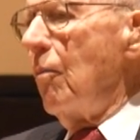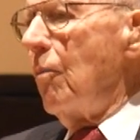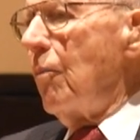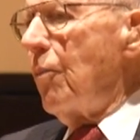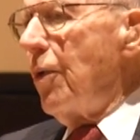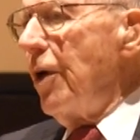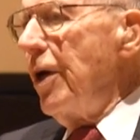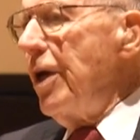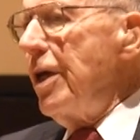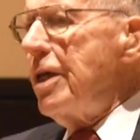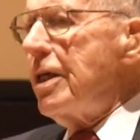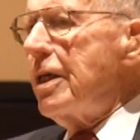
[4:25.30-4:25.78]

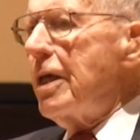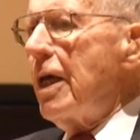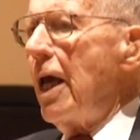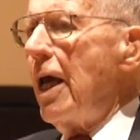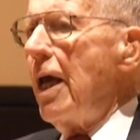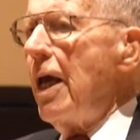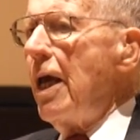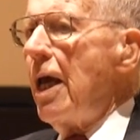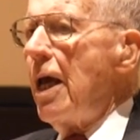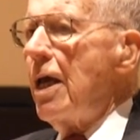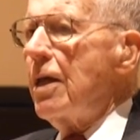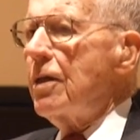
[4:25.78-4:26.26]

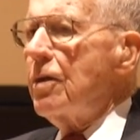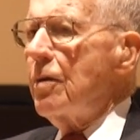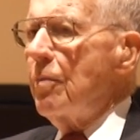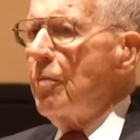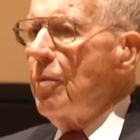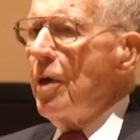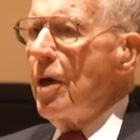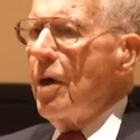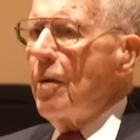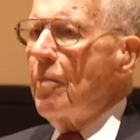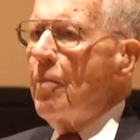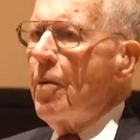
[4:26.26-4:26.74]
pre-K has to
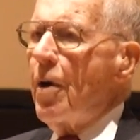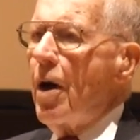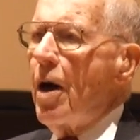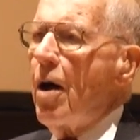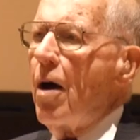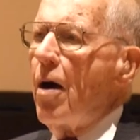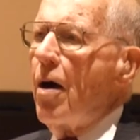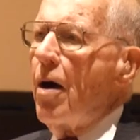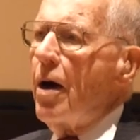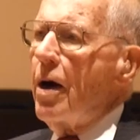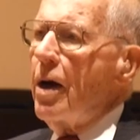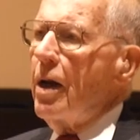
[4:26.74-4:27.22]
be a
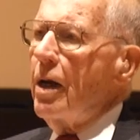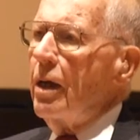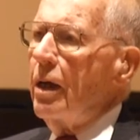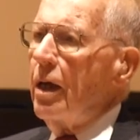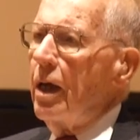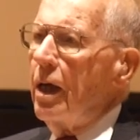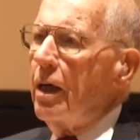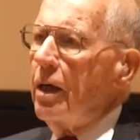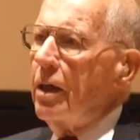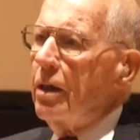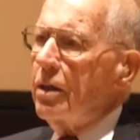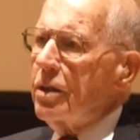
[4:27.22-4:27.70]
priority,
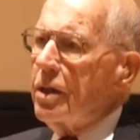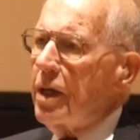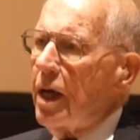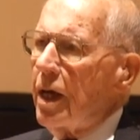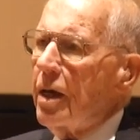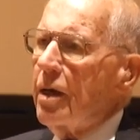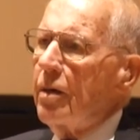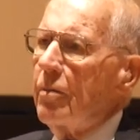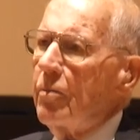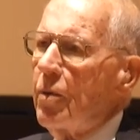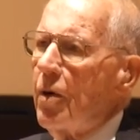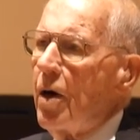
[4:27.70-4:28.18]
and the
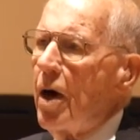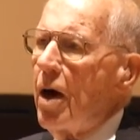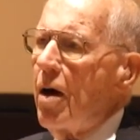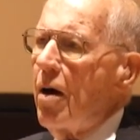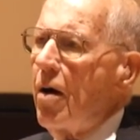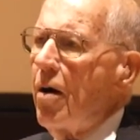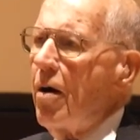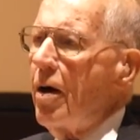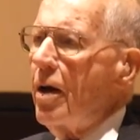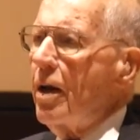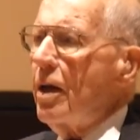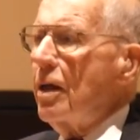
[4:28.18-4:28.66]
second
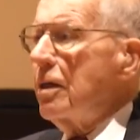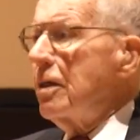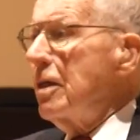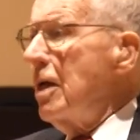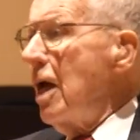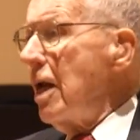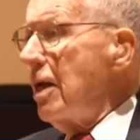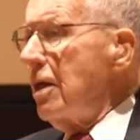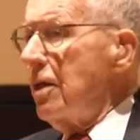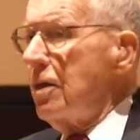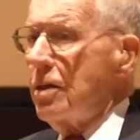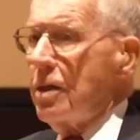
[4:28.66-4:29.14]
priority is
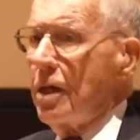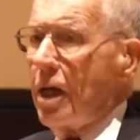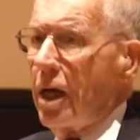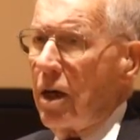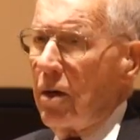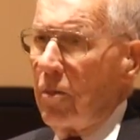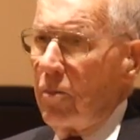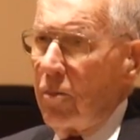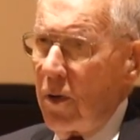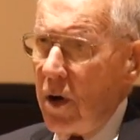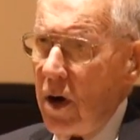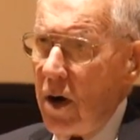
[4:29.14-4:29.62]
not the
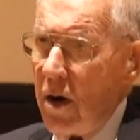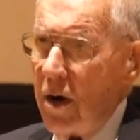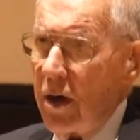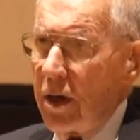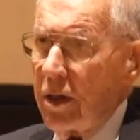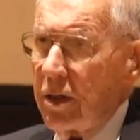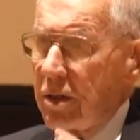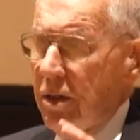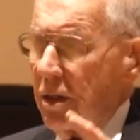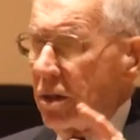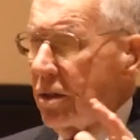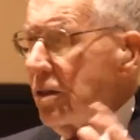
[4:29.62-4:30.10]
second
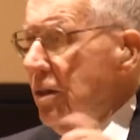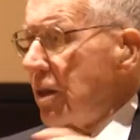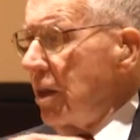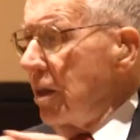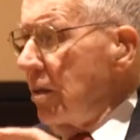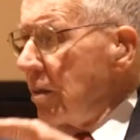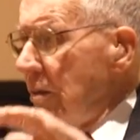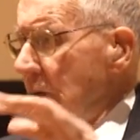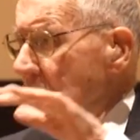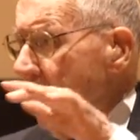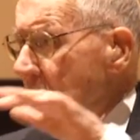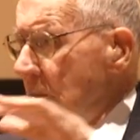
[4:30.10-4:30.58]
priority, it's
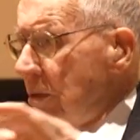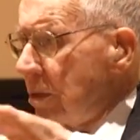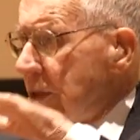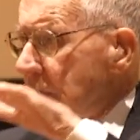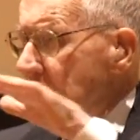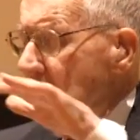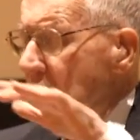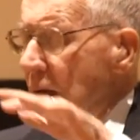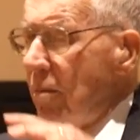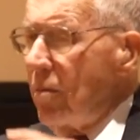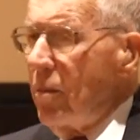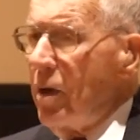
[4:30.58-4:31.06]
on the
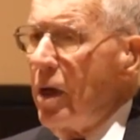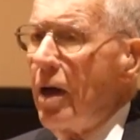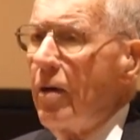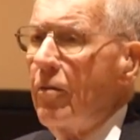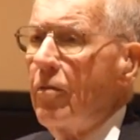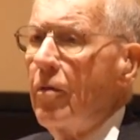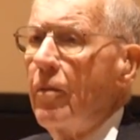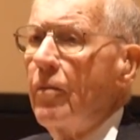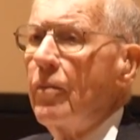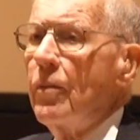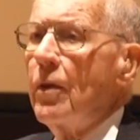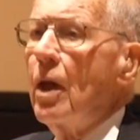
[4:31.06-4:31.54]
same
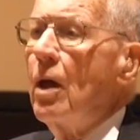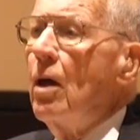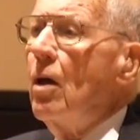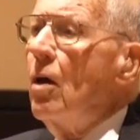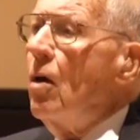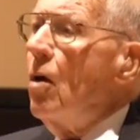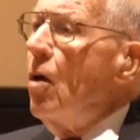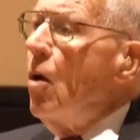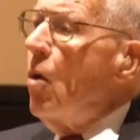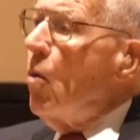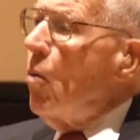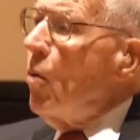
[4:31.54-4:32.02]
level.
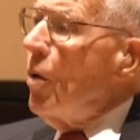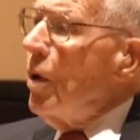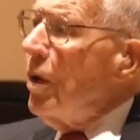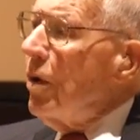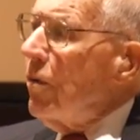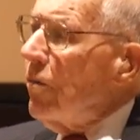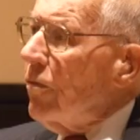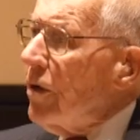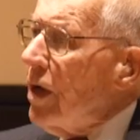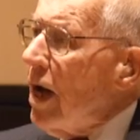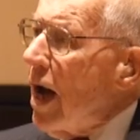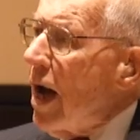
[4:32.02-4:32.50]
We
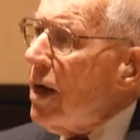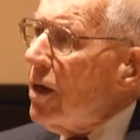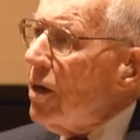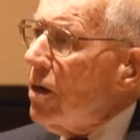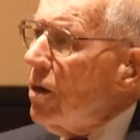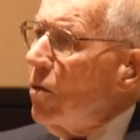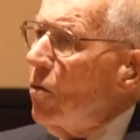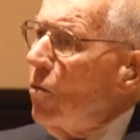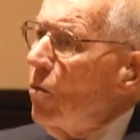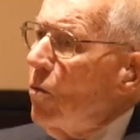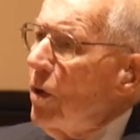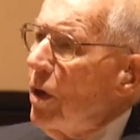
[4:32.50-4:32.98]
have got
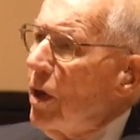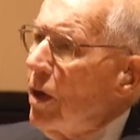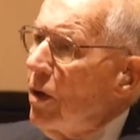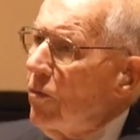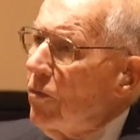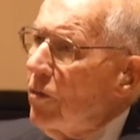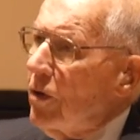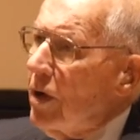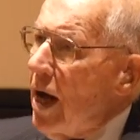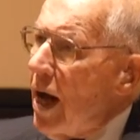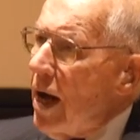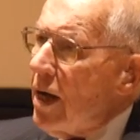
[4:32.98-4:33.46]

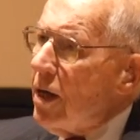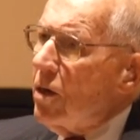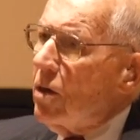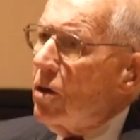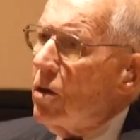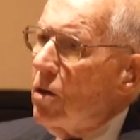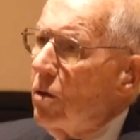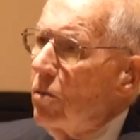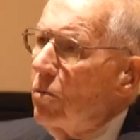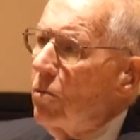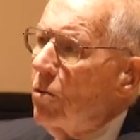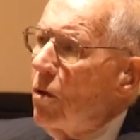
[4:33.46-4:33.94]

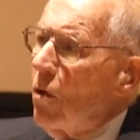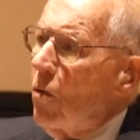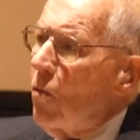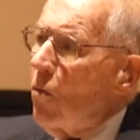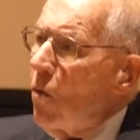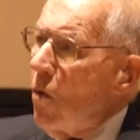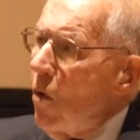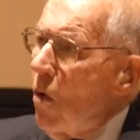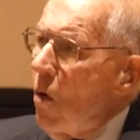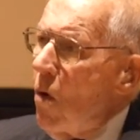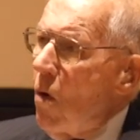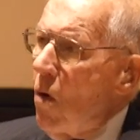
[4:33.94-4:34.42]
to
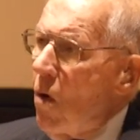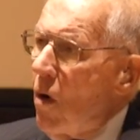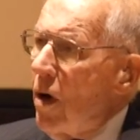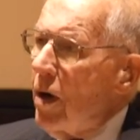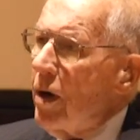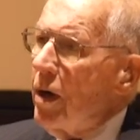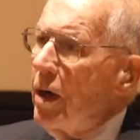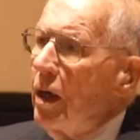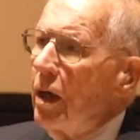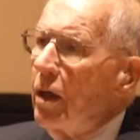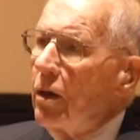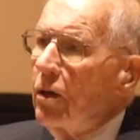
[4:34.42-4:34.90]

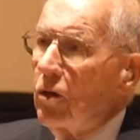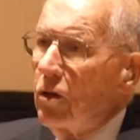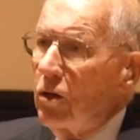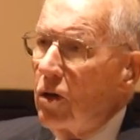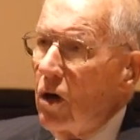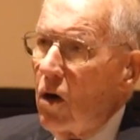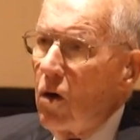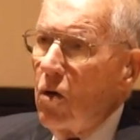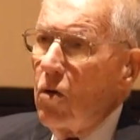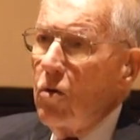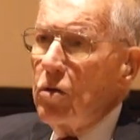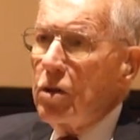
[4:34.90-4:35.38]
reward
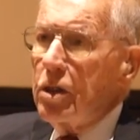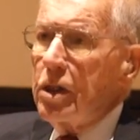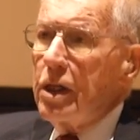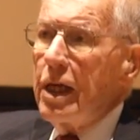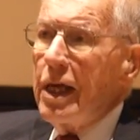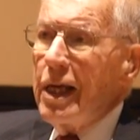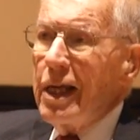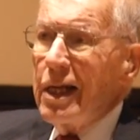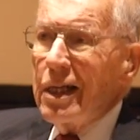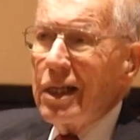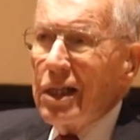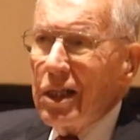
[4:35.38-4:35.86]
those
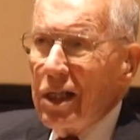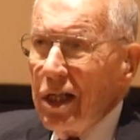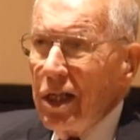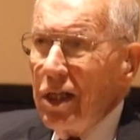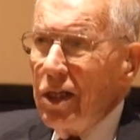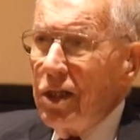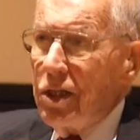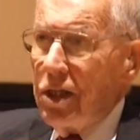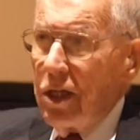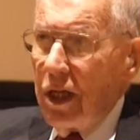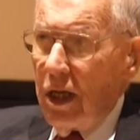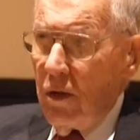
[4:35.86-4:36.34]
in
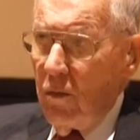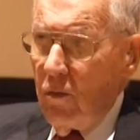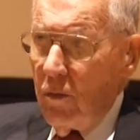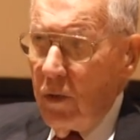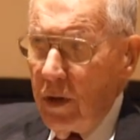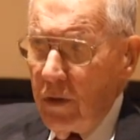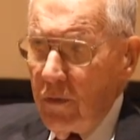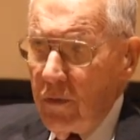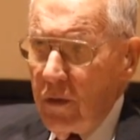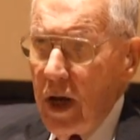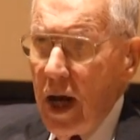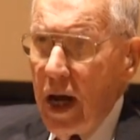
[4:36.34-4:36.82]
teaching.
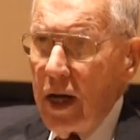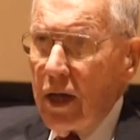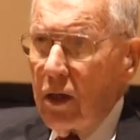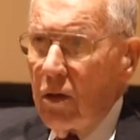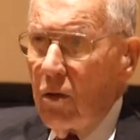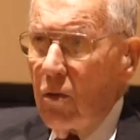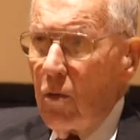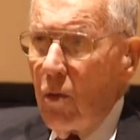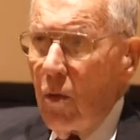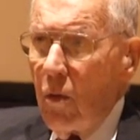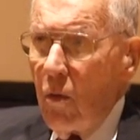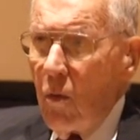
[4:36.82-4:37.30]
We have got
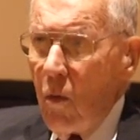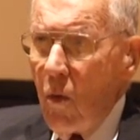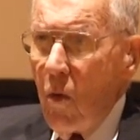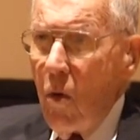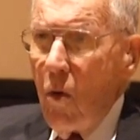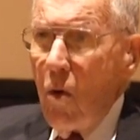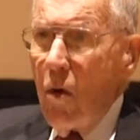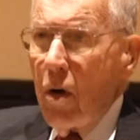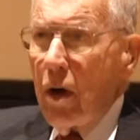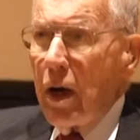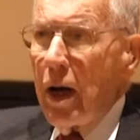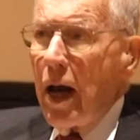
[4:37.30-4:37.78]
to
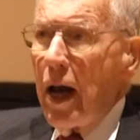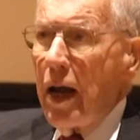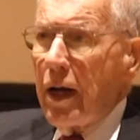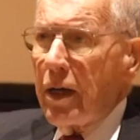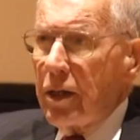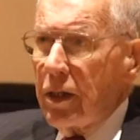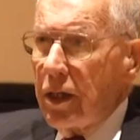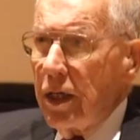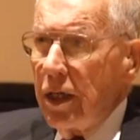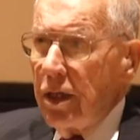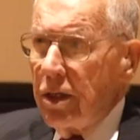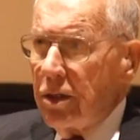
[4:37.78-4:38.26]
reward our
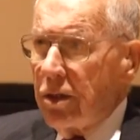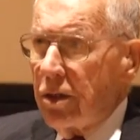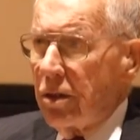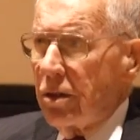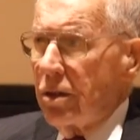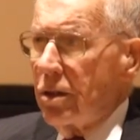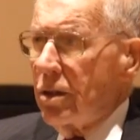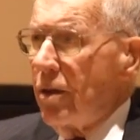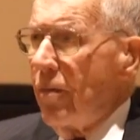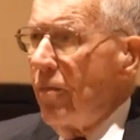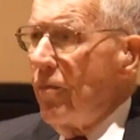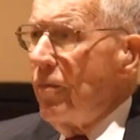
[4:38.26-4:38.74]

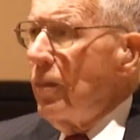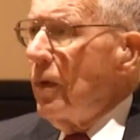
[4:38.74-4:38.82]
teachers